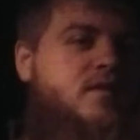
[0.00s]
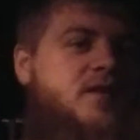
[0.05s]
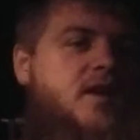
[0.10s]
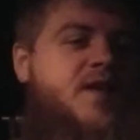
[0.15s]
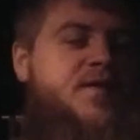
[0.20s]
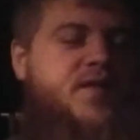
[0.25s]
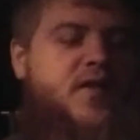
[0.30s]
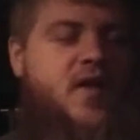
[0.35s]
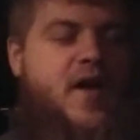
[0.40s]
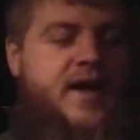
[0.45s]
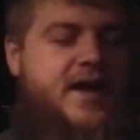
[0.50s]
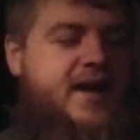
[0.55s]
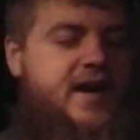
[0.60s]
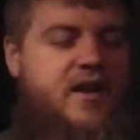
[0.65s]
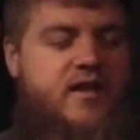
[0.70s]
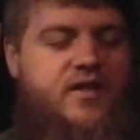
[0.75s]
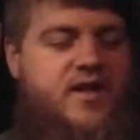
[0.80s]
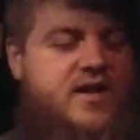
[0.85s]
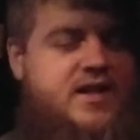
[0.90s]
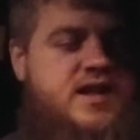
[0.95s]
If you like
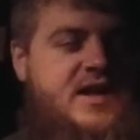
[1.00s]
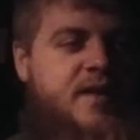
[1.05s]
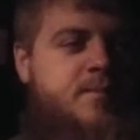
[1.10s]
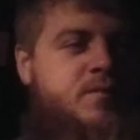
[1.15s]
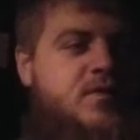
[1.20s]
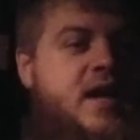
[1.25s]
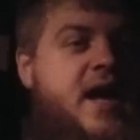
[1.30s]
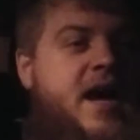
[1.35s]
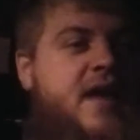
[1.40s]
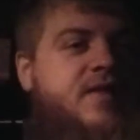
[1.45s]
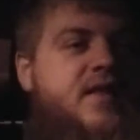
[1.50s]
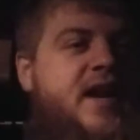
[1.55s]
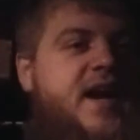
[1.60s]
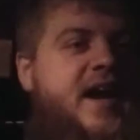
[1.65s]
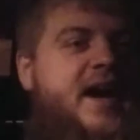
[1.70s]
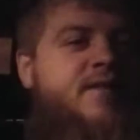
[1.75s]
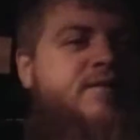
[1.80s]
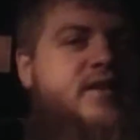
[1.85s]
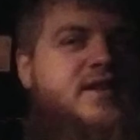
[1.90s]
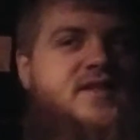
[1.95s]
anything that I
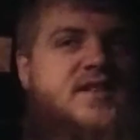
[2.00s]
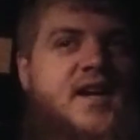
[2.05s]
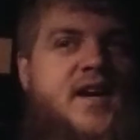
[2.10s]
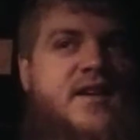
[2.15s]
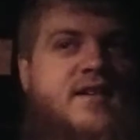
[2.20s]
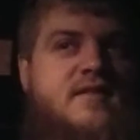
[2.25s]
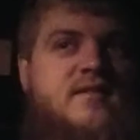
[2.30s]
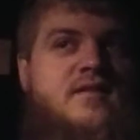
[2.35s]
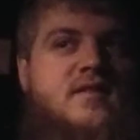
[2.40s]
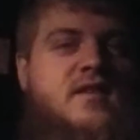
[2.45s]
have to say.